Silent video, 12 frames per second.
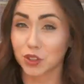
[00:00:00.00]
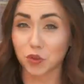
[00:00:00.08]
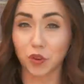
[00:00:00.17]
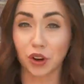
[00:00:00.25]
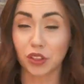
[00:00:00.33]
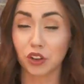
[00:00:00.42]

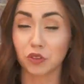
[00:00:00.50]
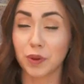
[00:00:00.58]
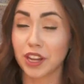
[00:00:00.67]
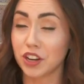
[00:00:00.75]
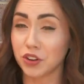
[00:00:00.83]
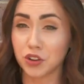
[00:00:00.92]
far, there have
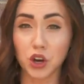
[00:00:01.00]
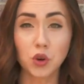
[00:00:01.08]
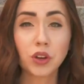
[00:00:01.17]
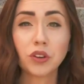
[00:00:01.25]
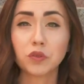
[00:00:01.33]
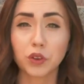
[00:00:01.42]
been no
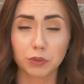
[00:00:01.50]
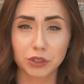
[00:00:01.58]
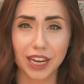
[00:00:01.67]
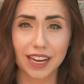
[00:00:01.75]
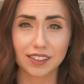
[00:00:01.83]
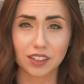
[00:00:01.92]

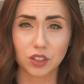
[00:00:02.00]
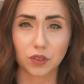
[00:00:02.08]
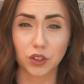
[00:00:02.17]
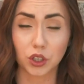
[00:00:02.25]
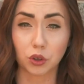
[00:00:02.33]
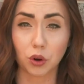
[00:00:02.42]
confirmed cases
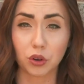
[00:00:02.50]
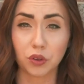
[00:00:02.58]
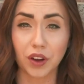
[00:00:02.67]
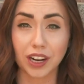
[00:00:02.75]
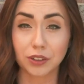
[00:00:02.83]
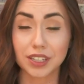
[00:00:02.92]
of the
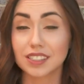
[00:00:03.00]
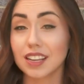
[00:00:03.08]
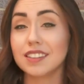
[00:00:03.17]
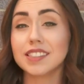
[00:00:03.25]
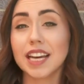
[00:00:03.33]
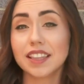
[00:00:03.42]
coronavirus
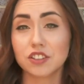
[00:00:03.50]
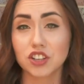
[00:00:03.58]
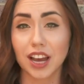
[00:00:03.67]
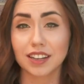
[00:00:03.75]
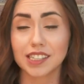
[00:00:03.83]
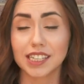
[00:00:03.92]
inside the
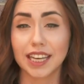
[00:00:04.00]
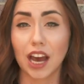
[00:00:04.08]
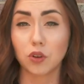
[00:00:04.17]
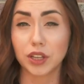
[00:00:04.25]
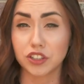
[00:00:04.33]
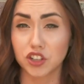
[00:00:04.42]
Jackson
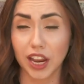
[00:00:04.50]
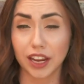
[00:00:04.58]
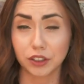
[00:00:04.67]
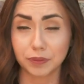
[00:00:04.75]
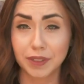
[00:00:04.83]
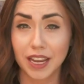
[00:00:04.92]
County
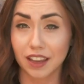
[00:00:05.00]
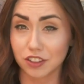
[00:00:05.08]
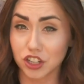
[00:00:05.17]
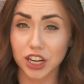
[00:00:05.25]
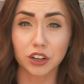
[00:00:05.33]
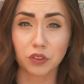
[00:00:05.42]
Jail. And
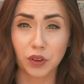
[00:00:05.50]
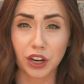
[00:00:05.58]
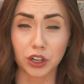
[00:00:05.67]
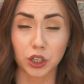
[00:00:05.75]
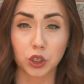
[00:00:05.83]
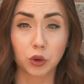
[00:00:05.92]
the sheriff
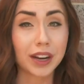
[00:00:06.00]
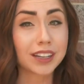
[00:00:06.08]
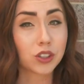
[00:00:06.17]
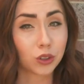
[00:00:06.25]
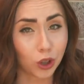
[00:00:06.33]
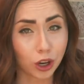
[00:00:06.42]
here
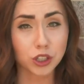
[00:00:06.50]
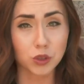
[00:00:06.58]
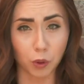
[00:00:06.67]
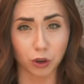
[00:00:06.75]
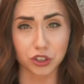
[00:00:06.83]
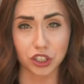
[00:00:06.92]
credits a
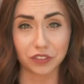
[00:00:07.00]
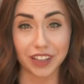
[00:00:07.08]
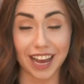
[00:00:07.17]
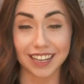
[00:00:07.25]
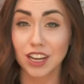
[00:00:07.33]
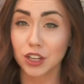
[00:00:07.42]
large portion of
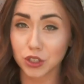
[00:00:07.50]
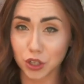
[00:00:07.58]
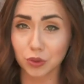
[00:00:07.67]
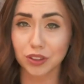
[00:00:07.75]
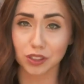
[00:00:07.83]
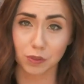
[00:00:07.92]
that
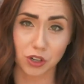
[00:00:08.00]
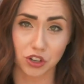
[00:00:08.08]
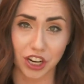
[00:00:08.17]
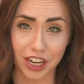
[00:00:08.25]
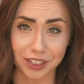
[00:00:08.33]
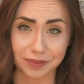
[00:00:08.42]
to this
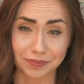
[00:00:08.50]
machine.